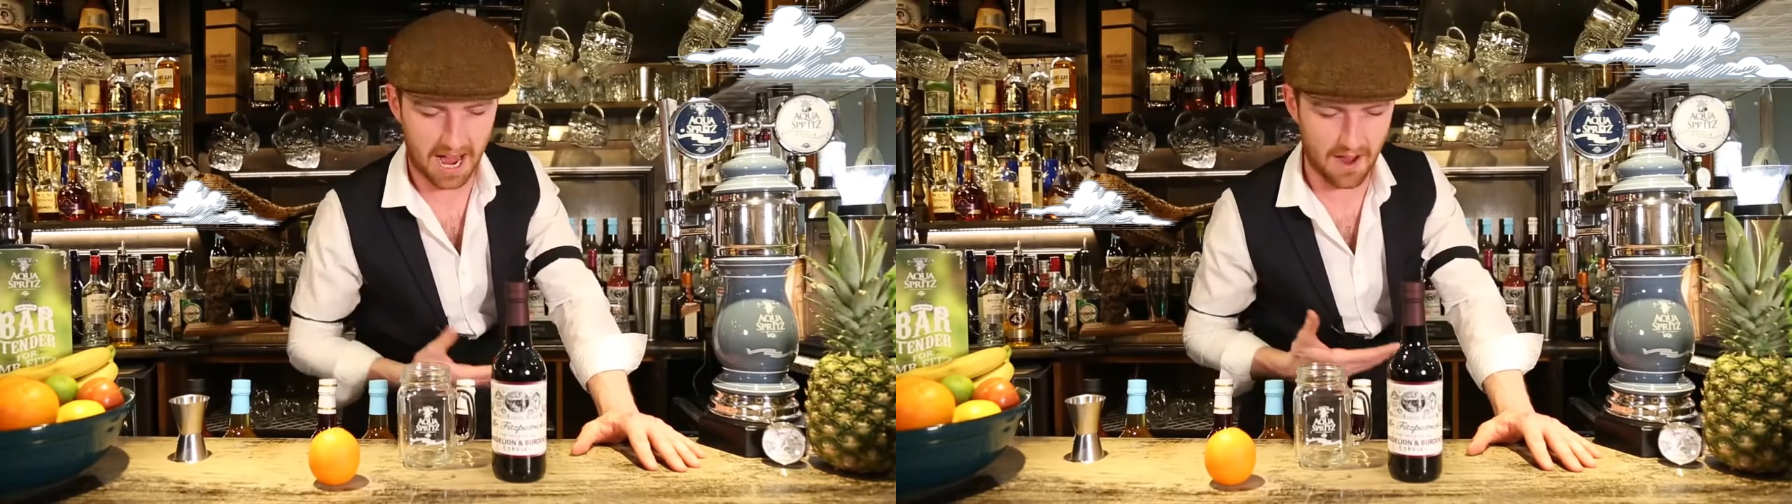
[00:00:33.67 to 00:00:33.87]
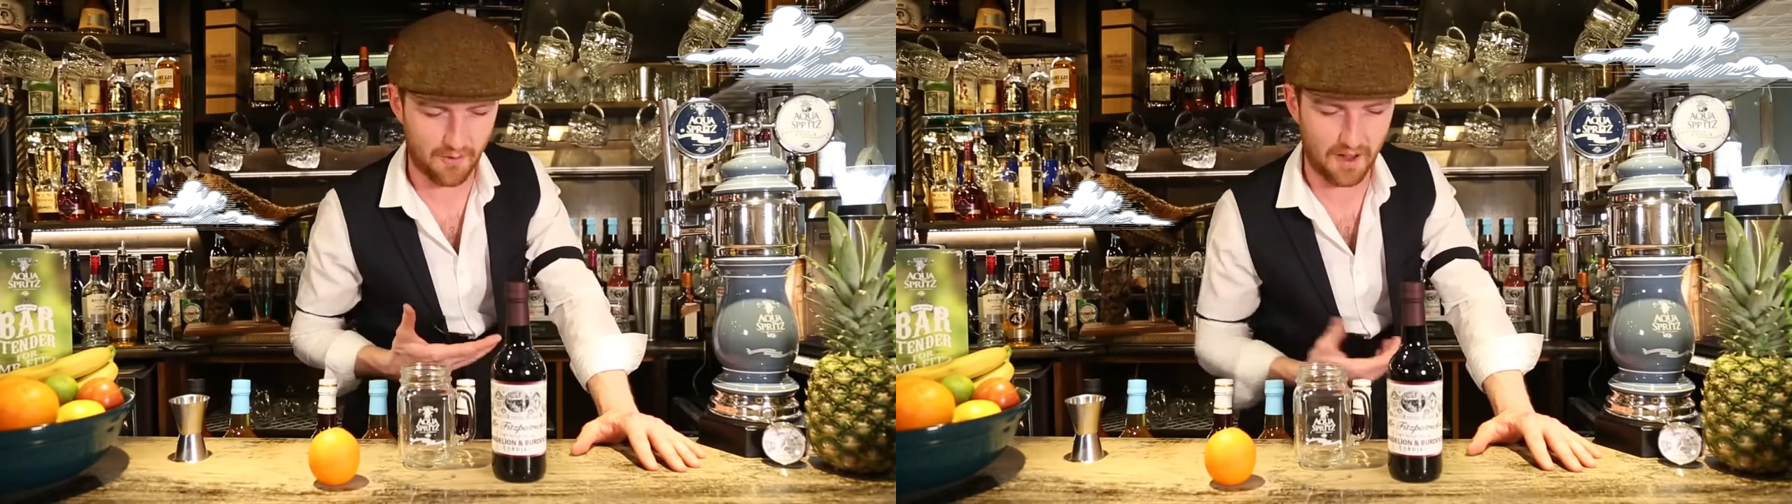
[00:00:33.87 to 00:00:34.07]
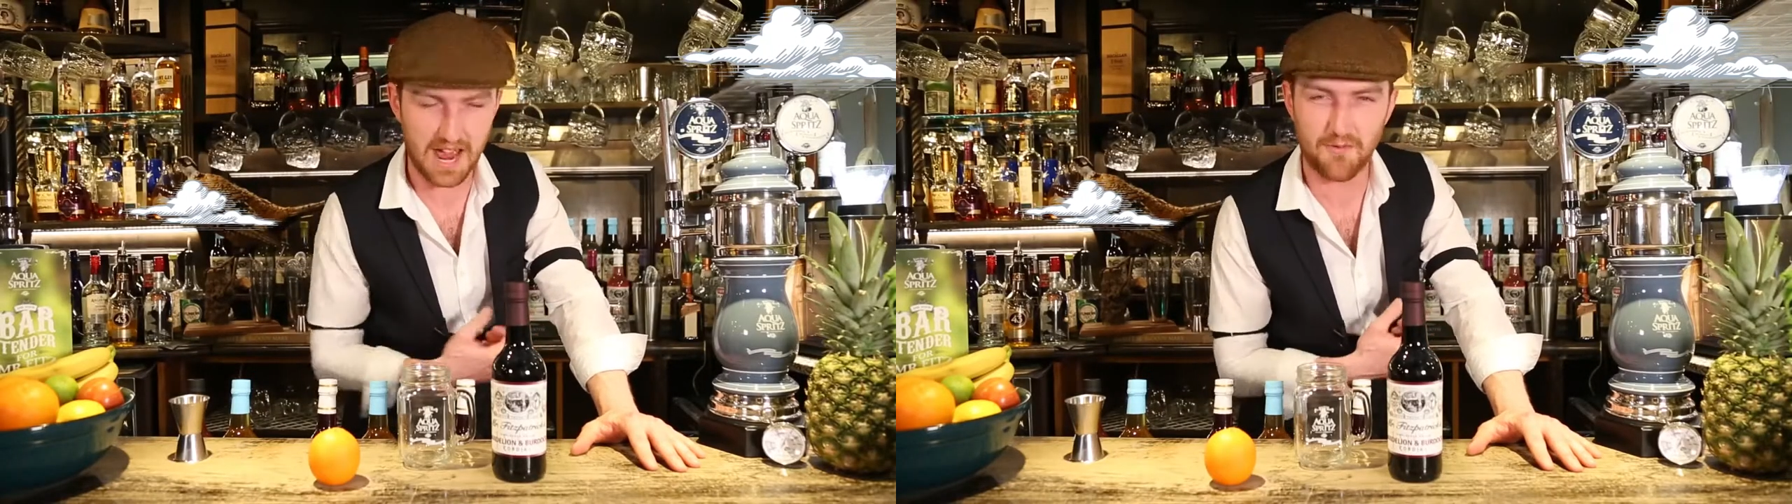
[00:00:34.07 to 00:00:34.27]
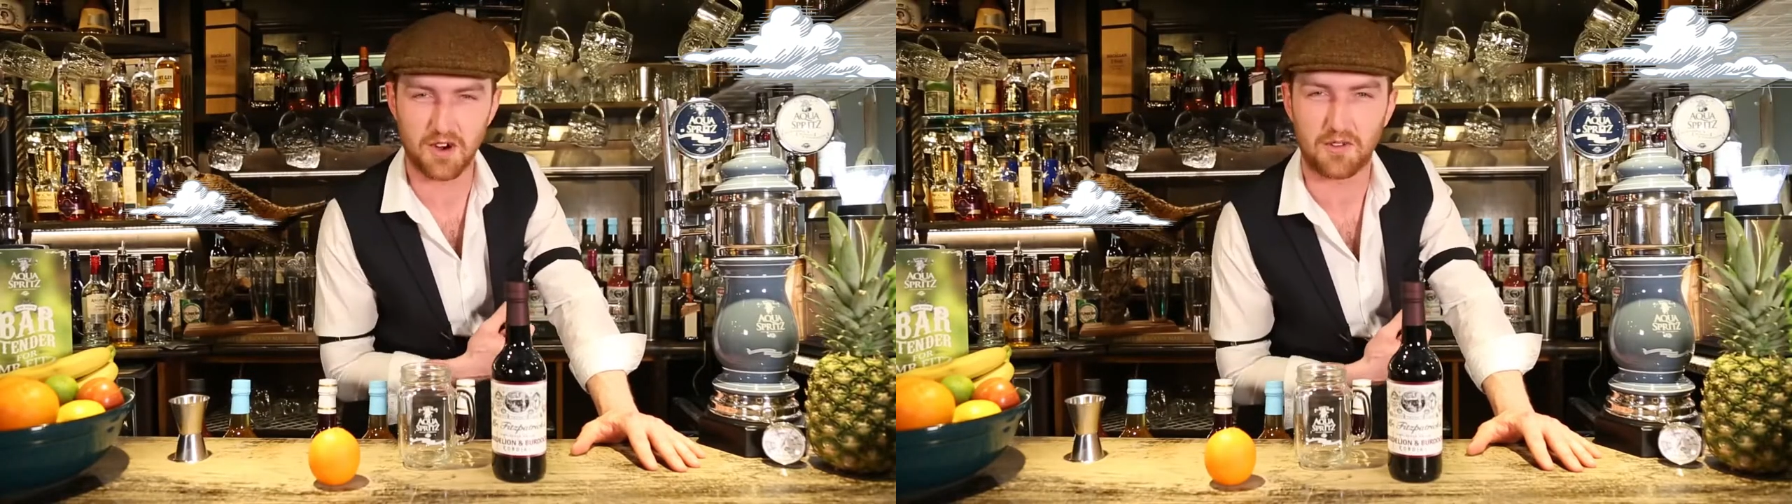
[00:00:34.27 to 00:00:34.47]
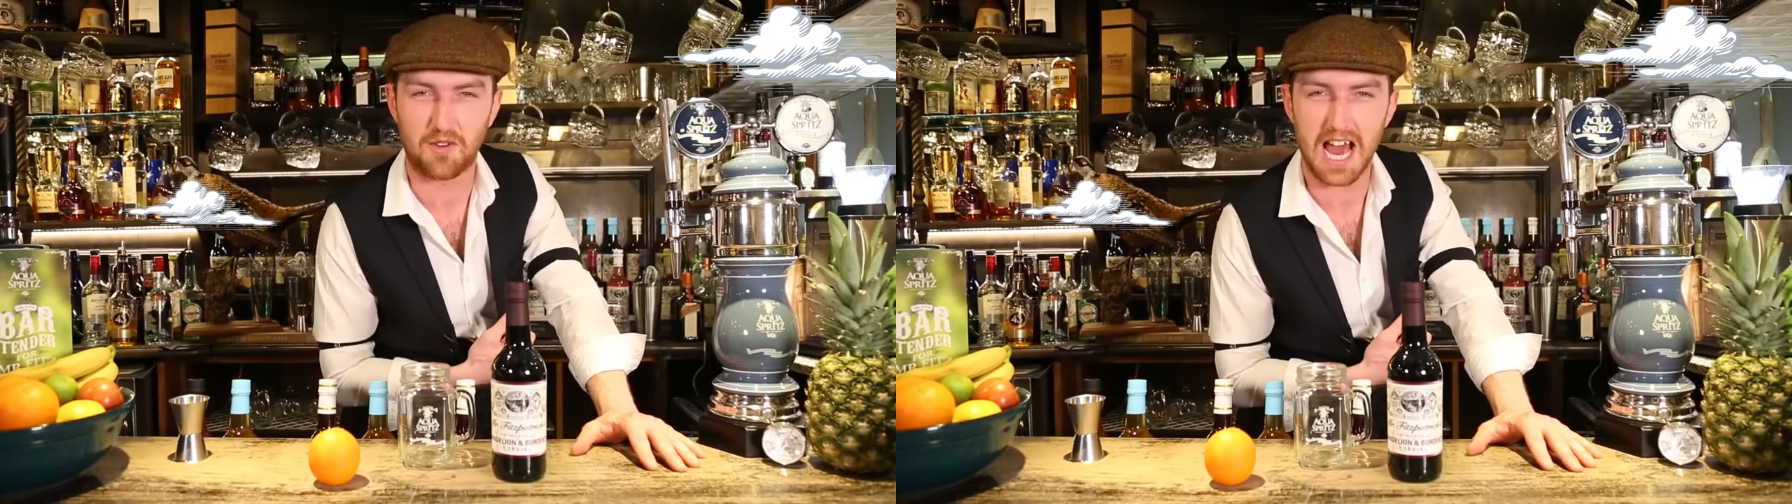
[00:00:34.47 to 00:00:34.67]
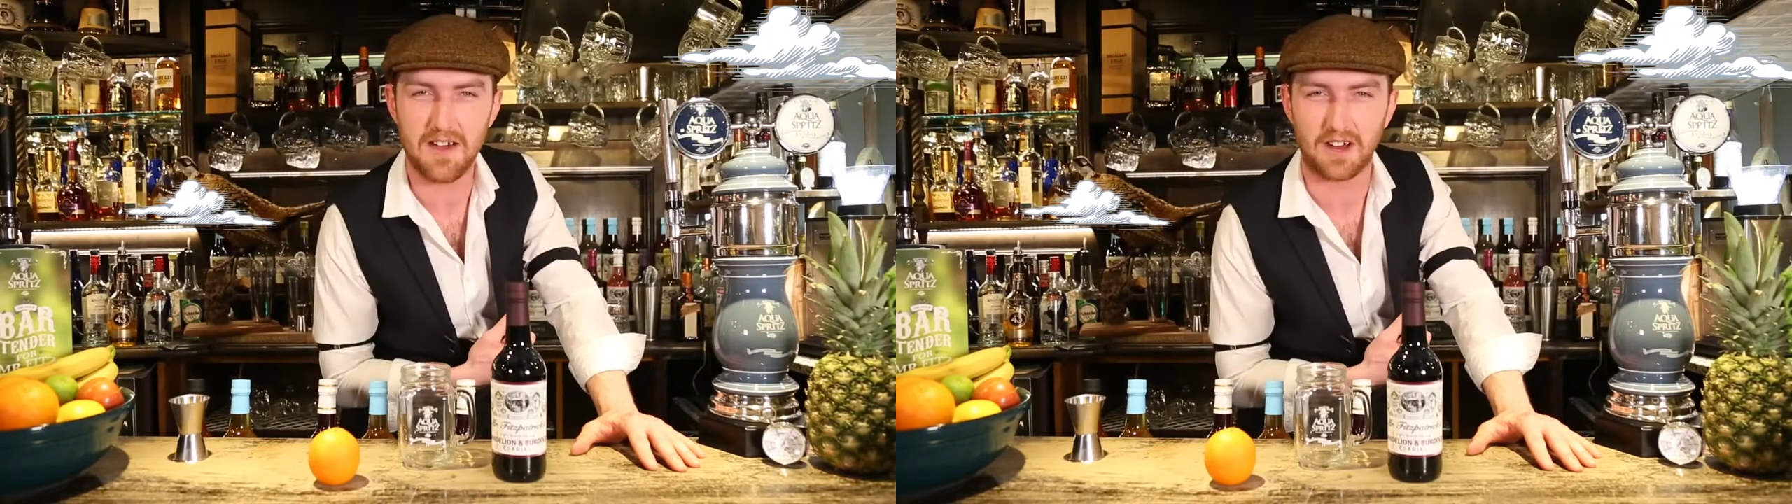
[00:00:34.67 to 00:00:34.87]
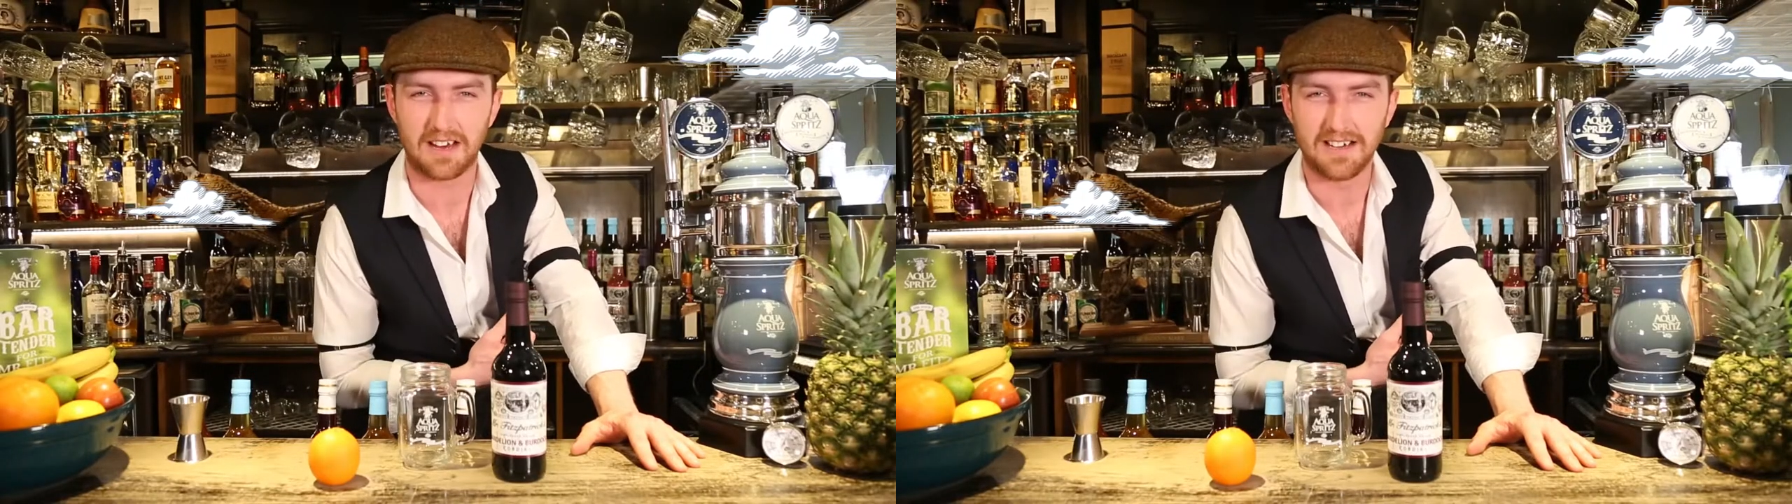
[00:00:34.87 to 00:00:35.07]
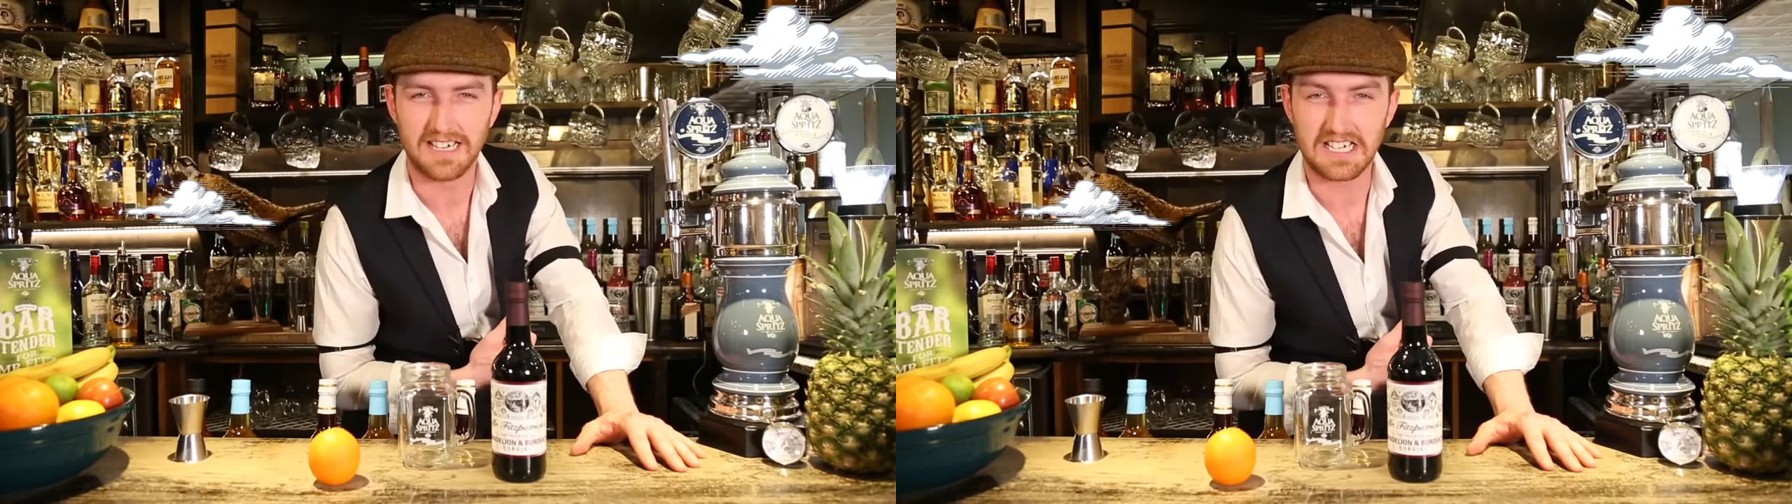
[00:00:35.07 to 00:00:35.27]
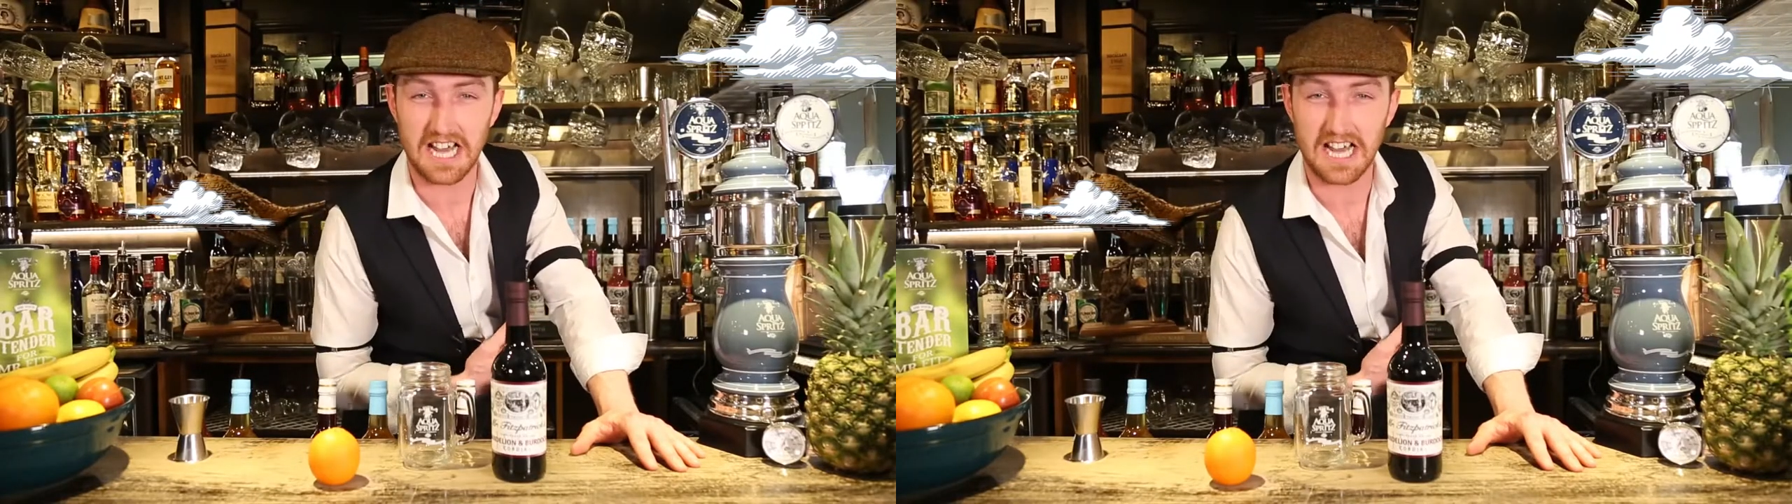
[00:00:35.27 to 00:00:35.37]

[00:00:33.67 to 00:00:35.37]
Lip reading: my favourite flavour.